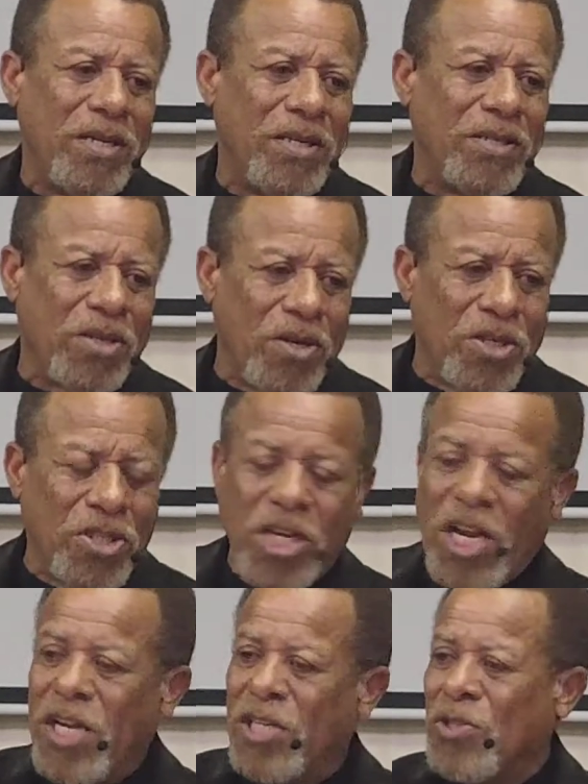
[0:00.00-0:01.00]
that's going to
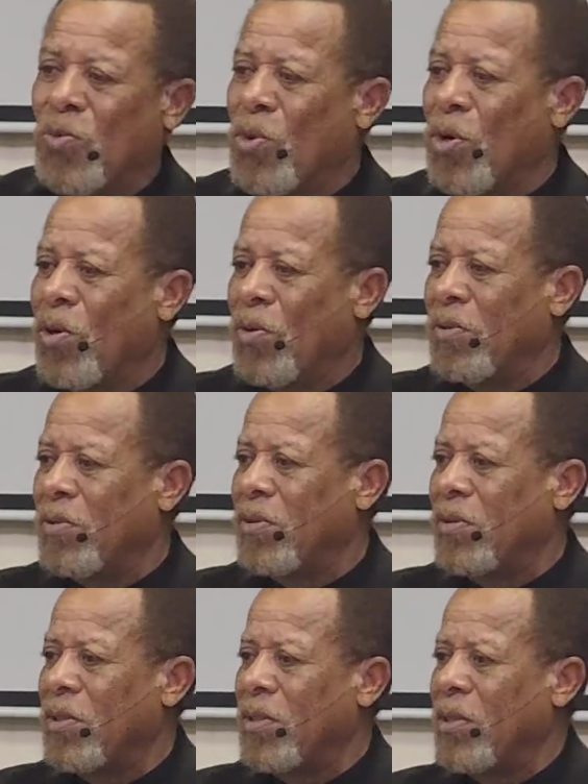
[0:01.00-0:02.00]
change the world
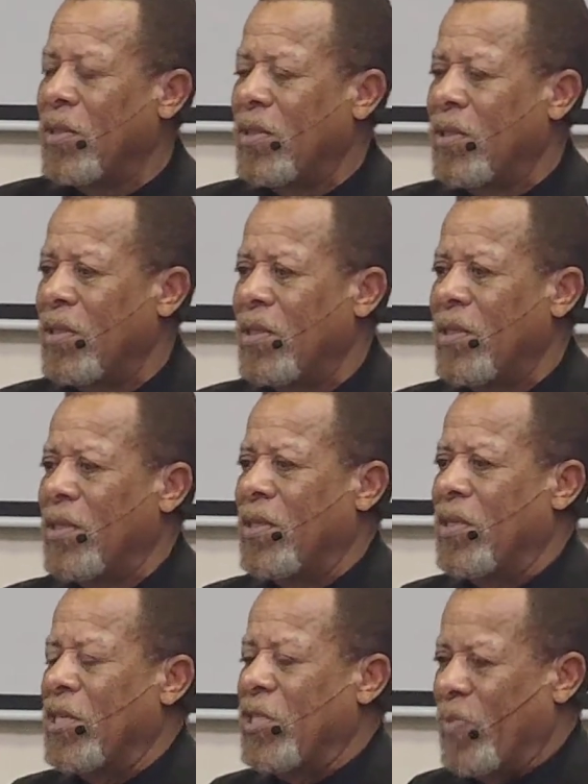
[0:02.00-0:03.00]

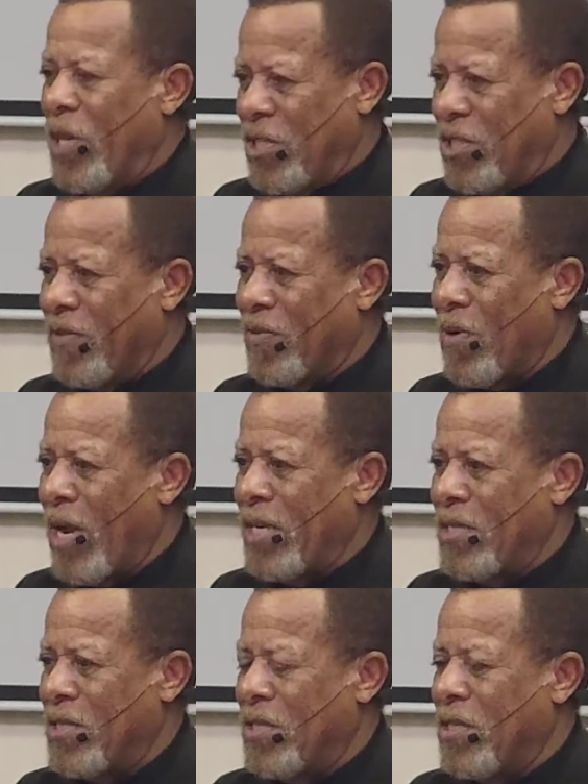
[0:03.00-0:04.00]
is the message of Christ.